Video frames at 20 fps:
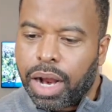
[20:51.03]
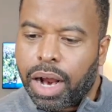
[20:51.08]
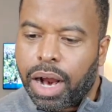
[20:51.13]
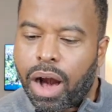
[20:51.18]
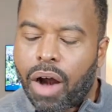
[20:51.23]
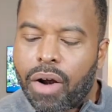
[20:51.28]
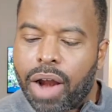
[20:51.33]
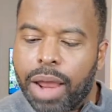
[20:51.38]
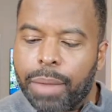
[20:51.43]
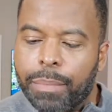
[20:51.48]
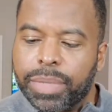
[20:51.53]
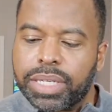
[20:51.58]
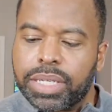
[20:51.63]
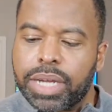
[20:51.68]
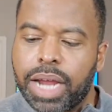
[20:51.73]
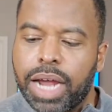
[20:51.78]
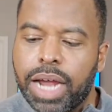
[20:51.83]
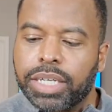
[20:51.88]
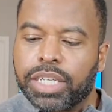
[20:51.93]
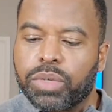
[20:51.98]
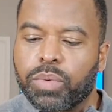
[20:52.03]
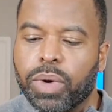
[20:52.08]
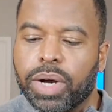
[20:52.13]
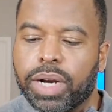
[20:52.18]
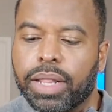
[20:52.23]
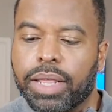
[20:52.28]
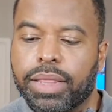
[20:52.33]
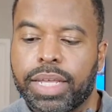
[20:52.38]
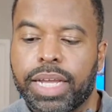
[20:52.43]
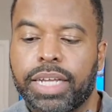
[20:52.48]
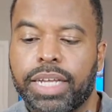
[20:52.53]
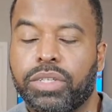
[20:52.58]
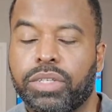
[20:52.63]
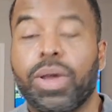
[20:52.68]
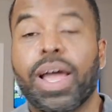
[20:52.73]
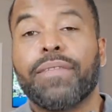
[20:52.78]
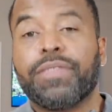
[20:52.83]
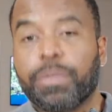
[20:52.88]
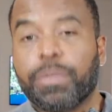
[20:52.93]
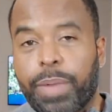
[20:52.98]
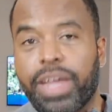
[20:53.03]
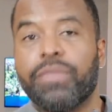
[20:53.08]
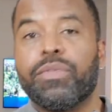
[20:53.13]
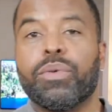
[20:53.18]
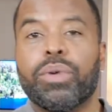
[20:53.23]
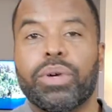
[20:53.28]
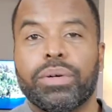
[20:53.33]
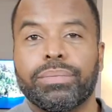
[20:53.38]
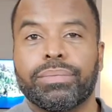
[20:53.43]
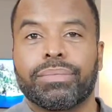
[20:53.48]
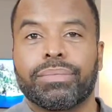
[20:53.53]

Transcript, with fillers: all right massage is one of the things you have to pay for